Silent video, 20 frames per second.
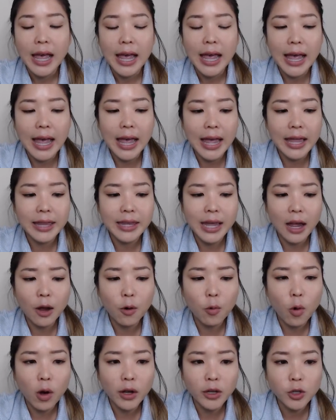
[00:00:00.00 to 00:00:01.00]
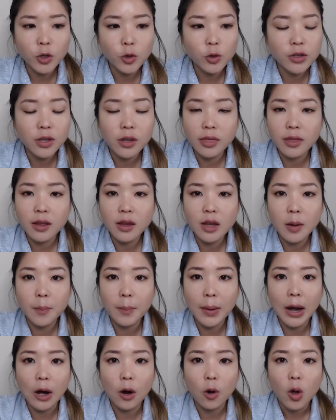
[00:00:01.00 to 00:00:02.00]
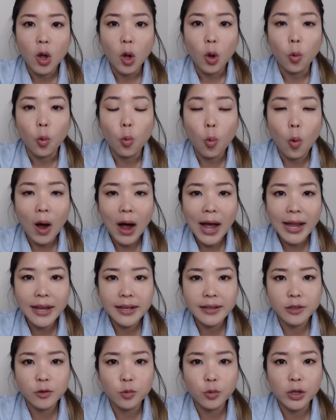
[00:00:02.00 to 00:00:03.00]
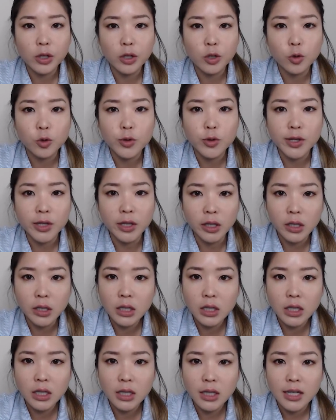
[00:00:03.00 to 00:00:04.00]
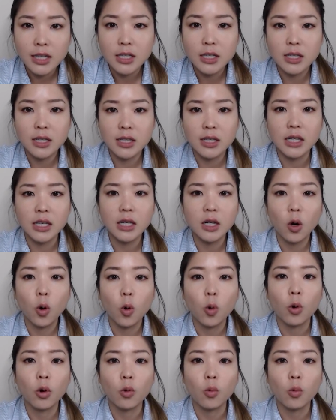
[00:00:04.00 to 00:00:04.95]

And I want you to think about, why did we use look, see, or